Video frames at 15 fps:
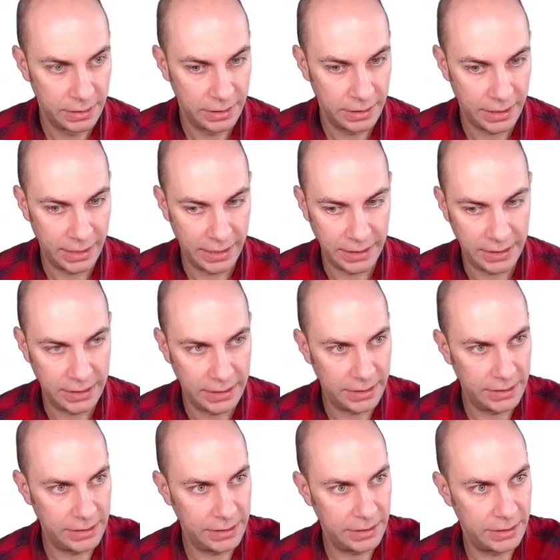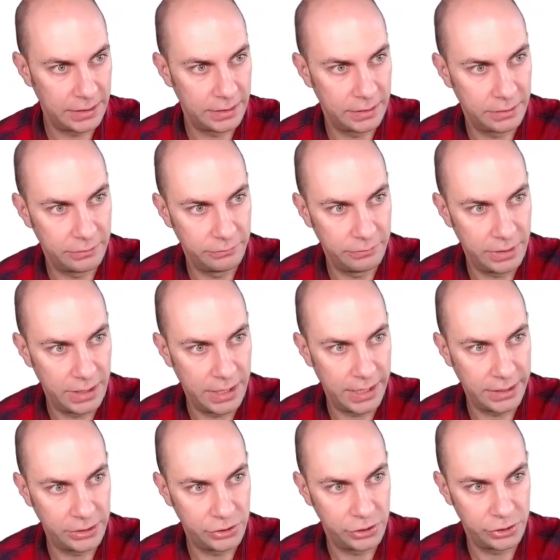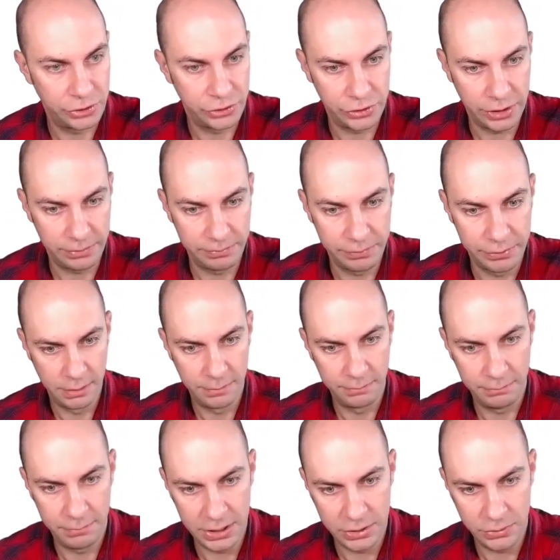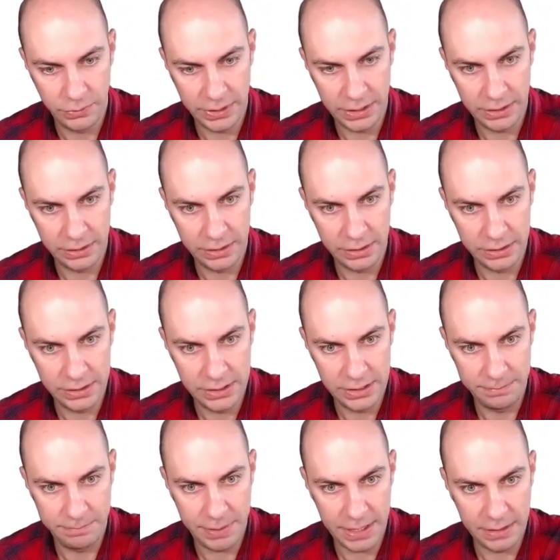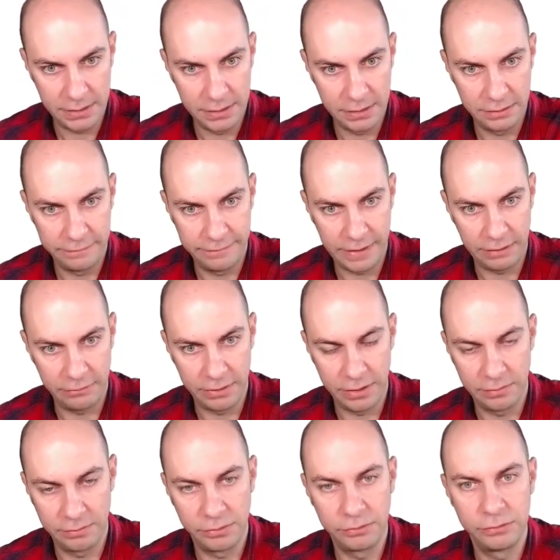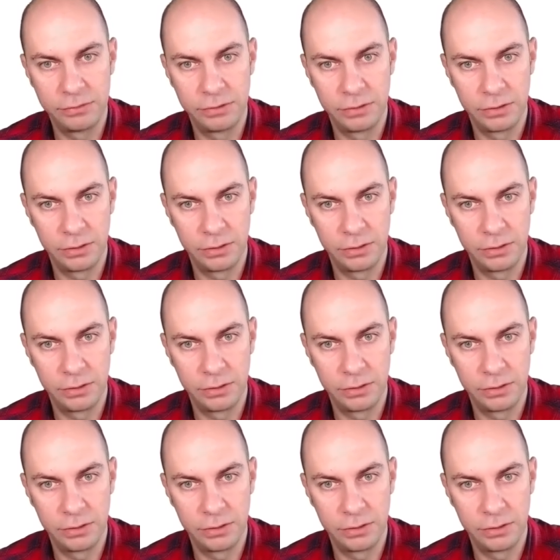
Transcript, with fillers: a linear relationship between the dependent variable